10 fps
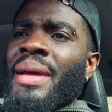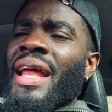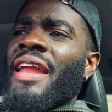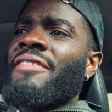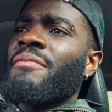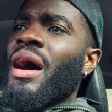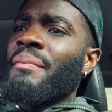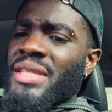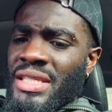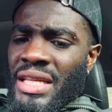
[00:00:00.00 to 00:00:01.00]
I left
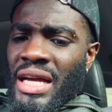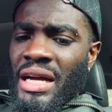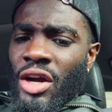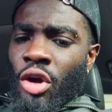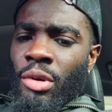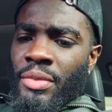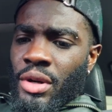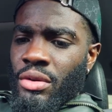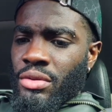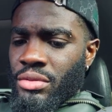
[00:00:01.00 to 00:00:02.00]
back Mississauga come up
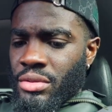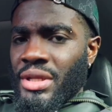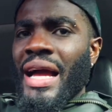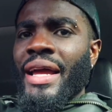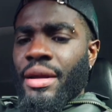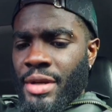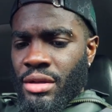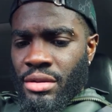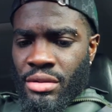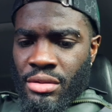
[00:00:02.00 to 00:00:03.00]
now. You hear
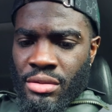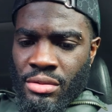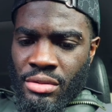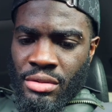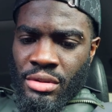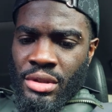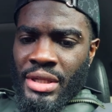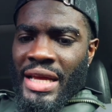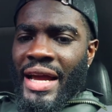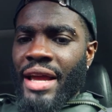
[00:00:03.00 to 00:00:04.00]
me?
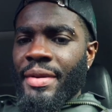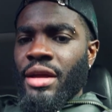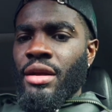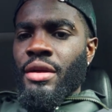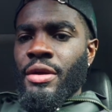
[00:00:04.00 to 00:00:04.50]
You hear me?